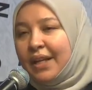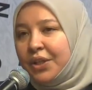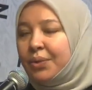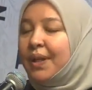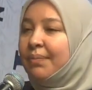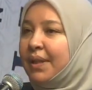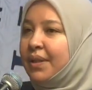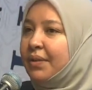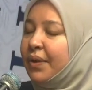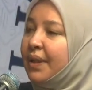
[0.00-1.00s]
and treatment
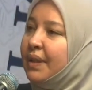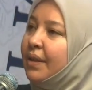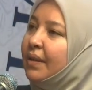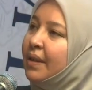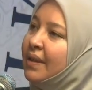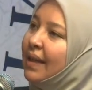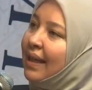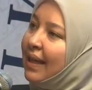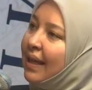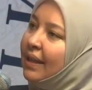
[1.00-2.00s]
for this illness
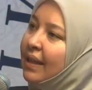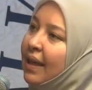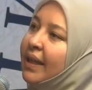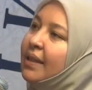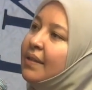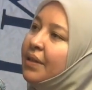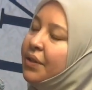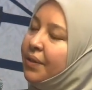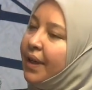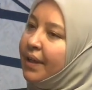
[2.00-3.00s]
in the 9th
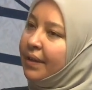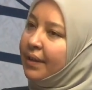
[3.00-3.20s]
century.